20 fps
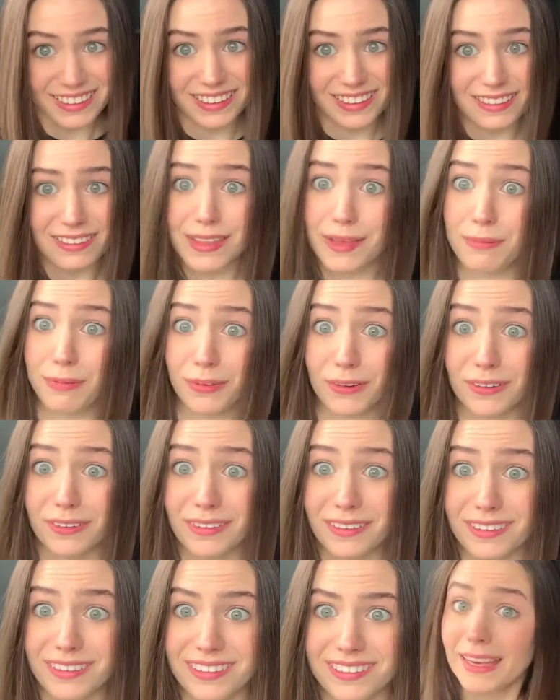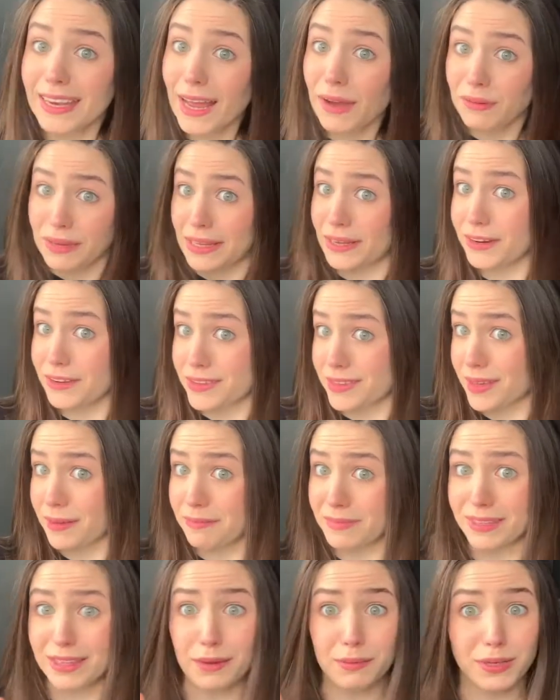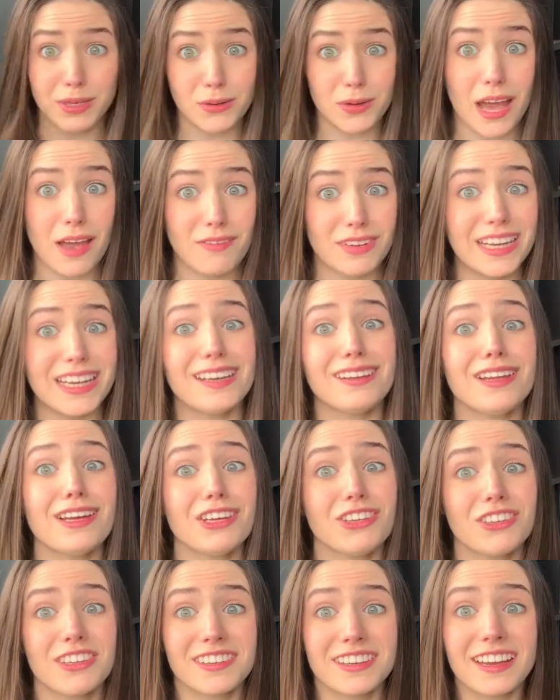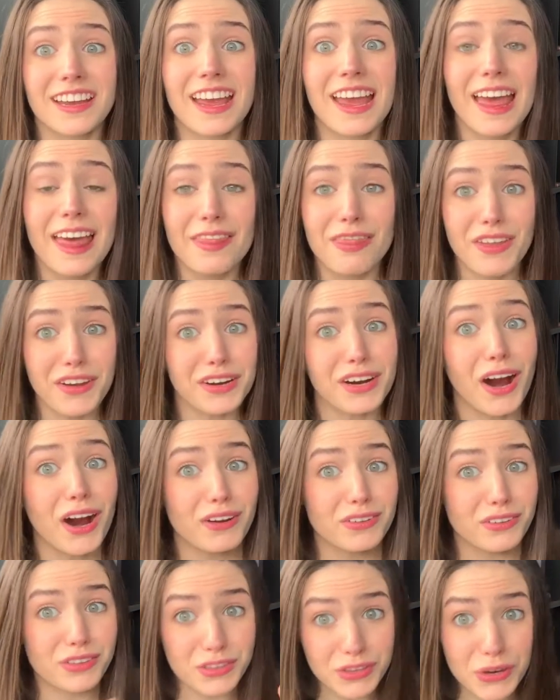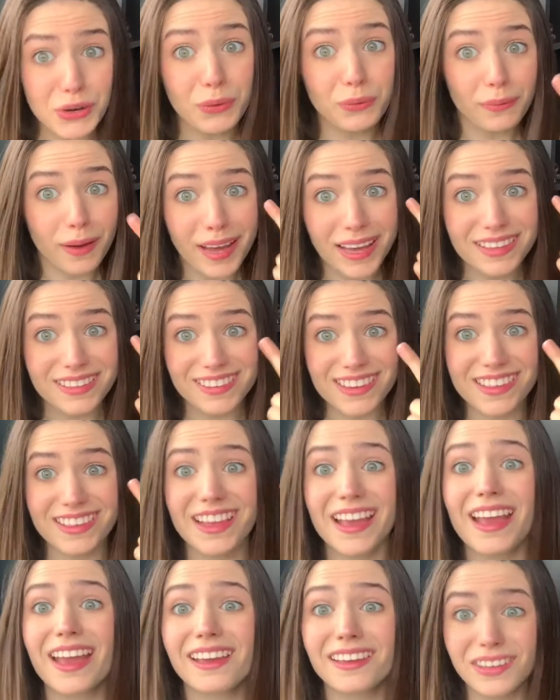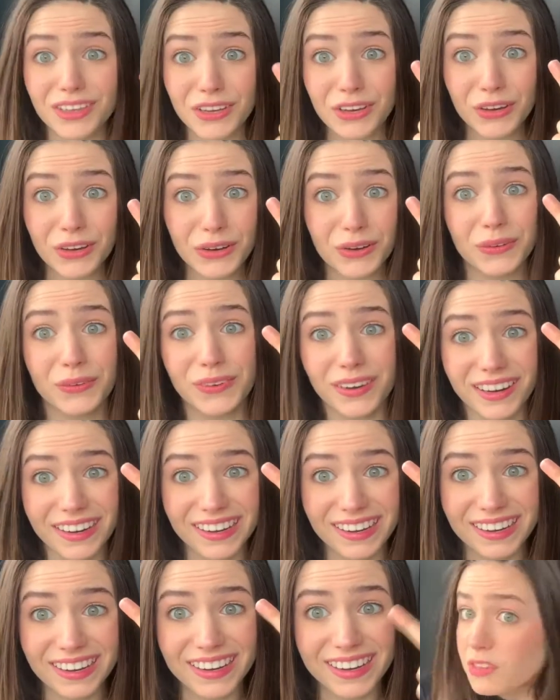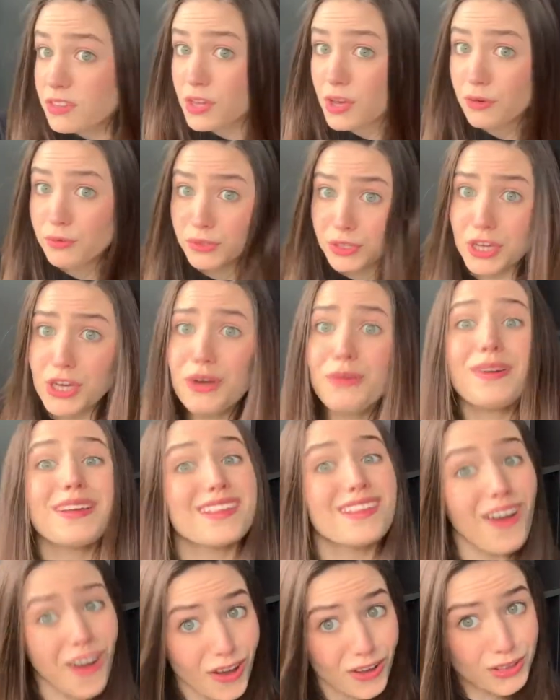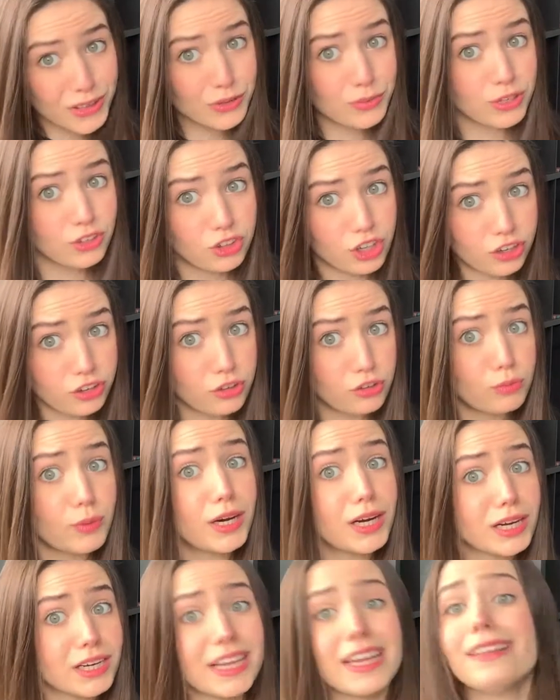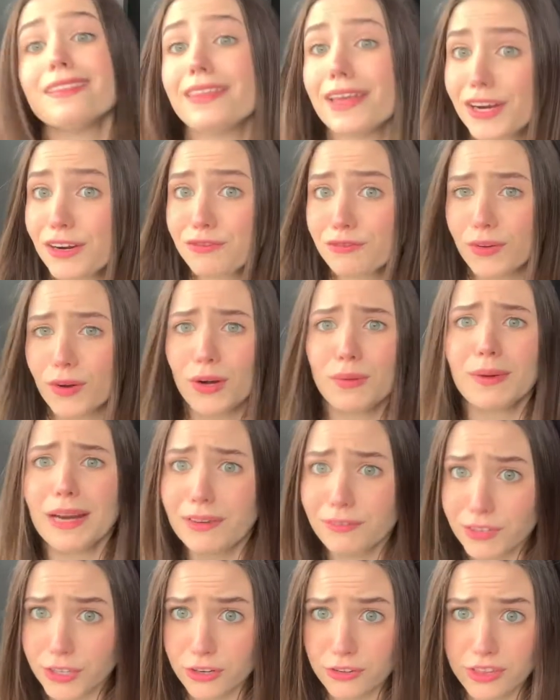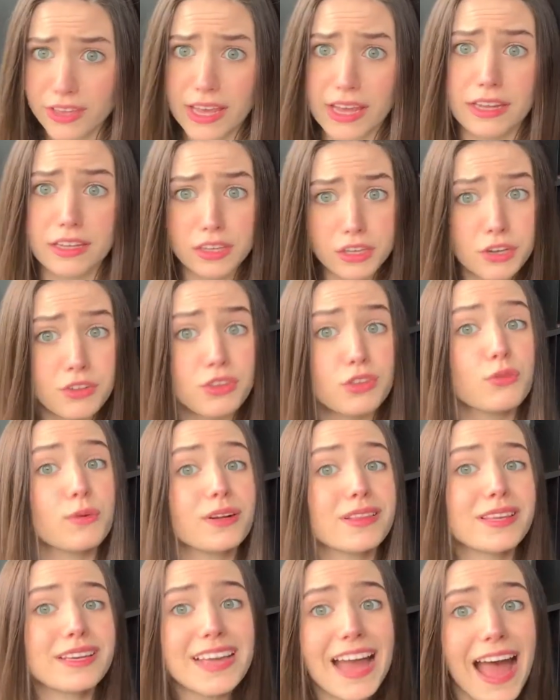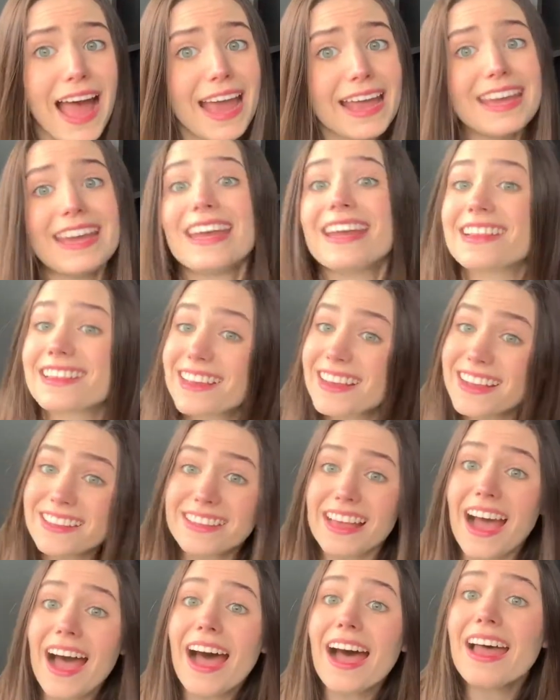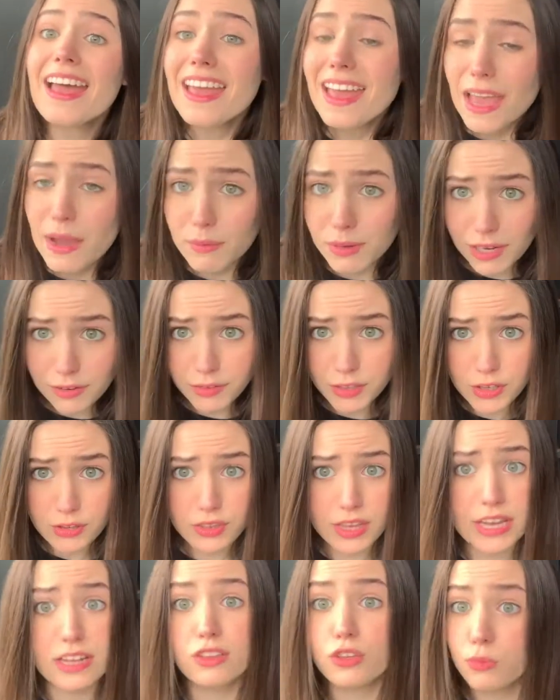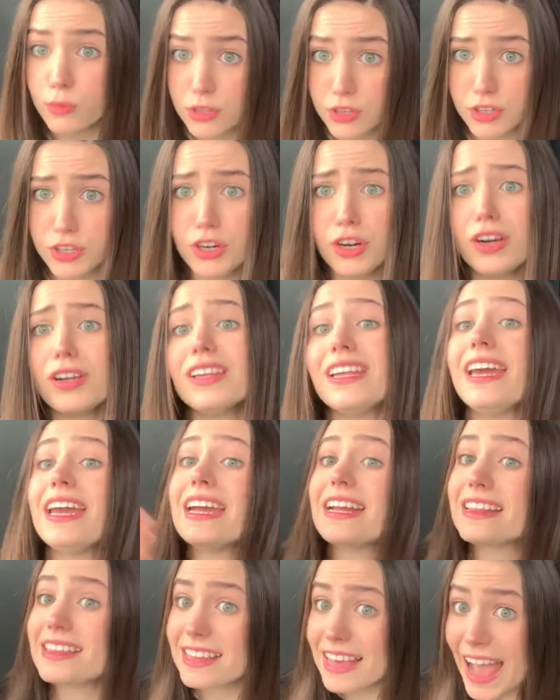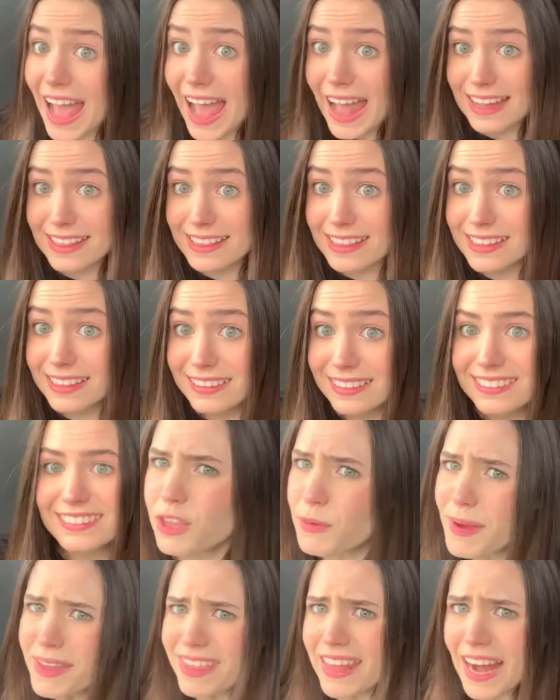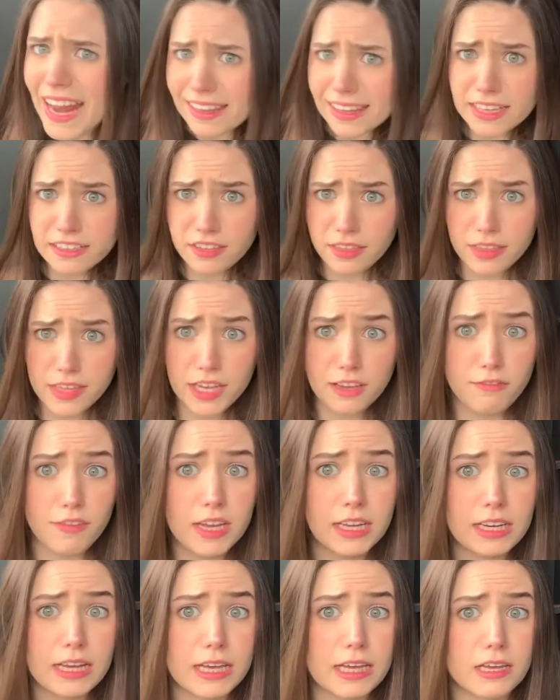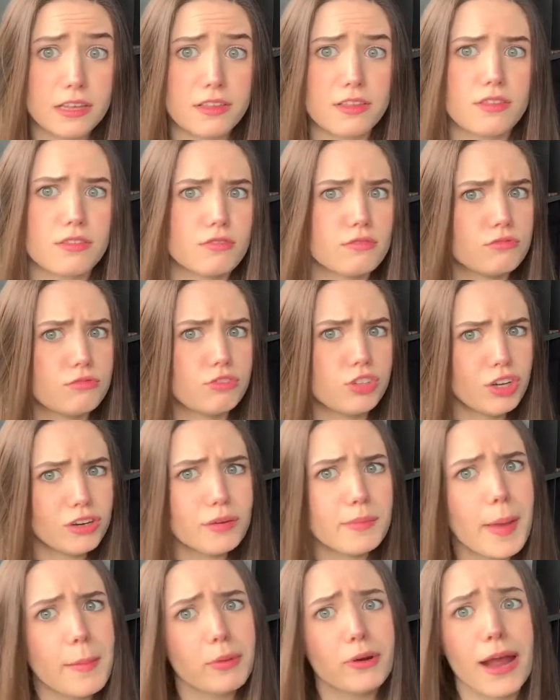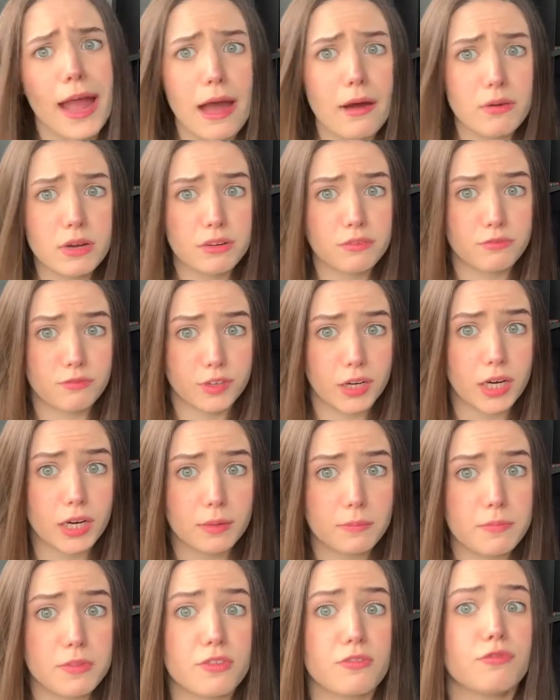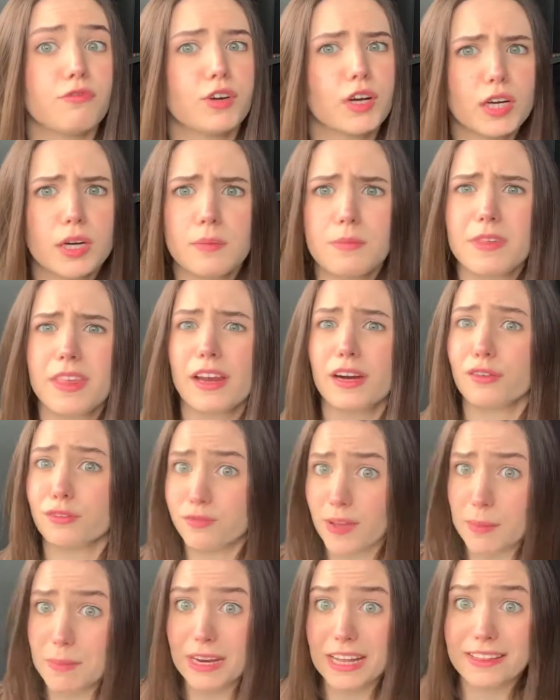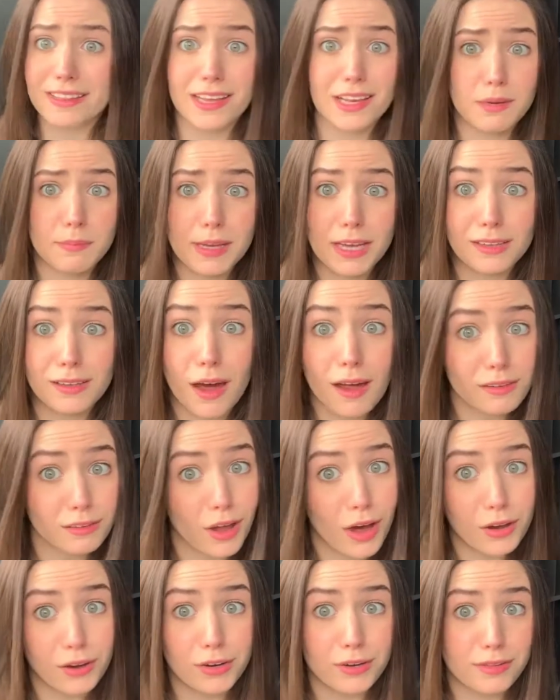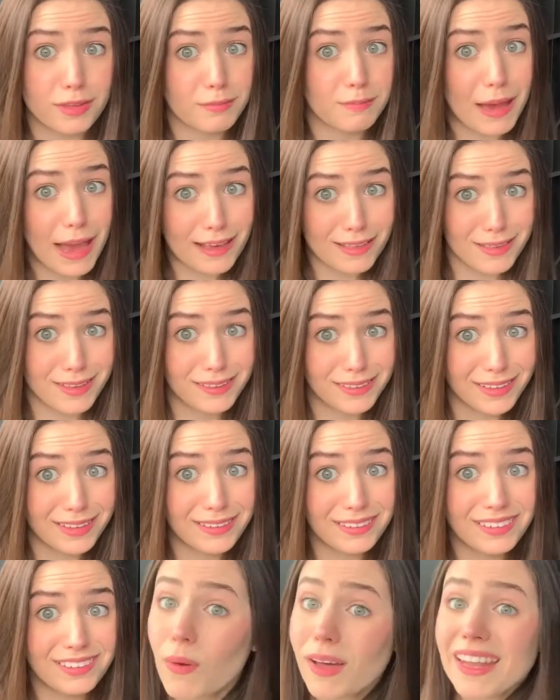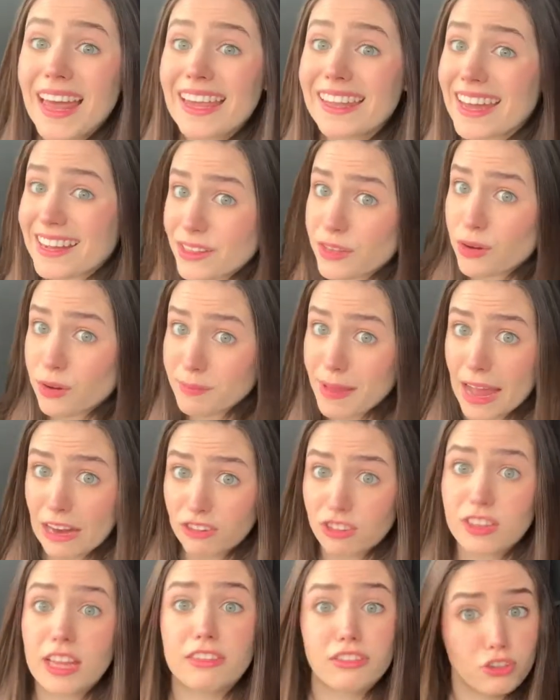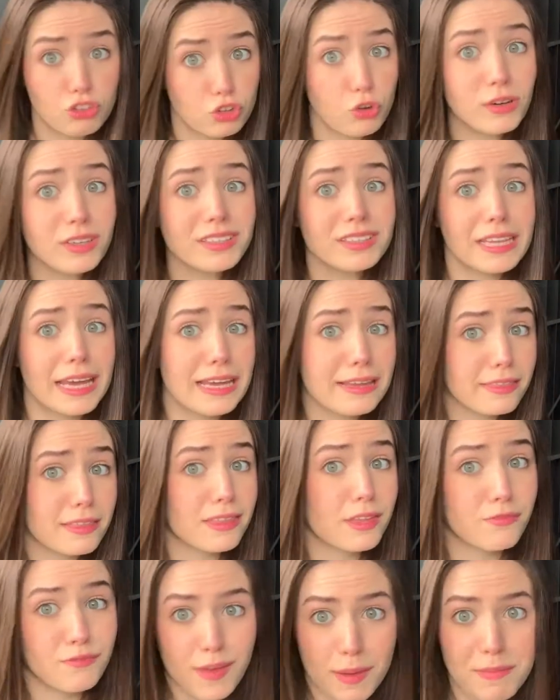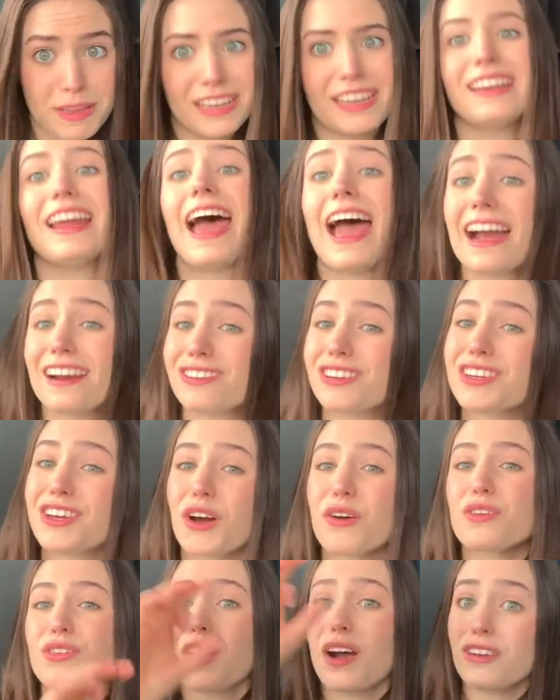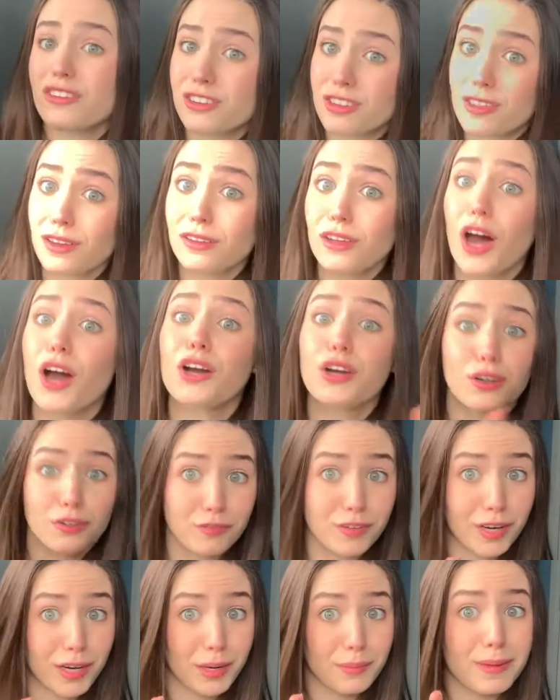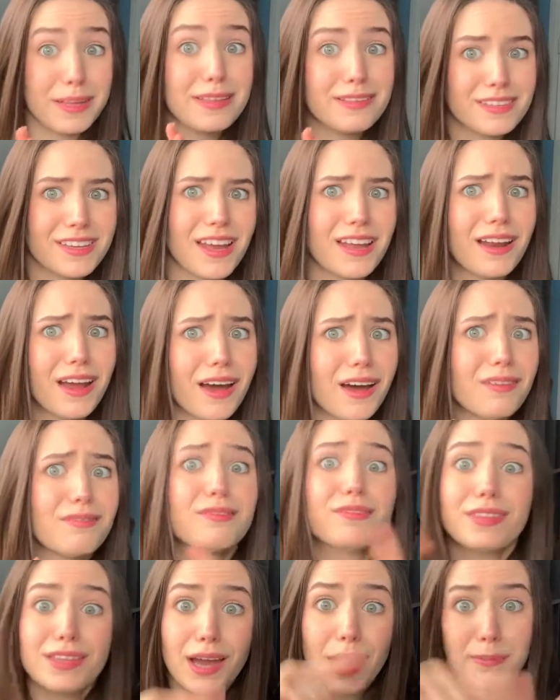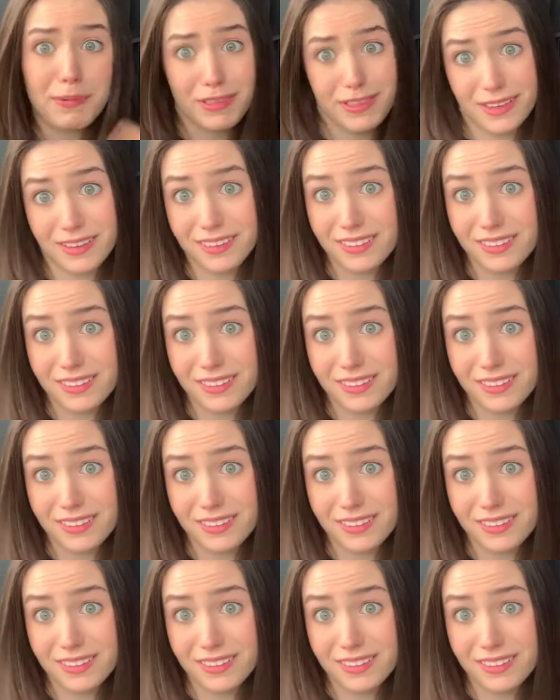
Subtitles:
Simple. Now here's something that we don't have in English. There are 2 ways to say you. So you is also a gendered word, and therefore whenever you're saying you towards a guy, it's ata, and whenever you say it towards a girl, it's at. The way that I like to think of it is, do you remember how in verbs that are feminine tend to be a lot longer than masculine? Well, I like to imagine that the shortened length in the feminine actually goes on to the longer verb instead of the opposite.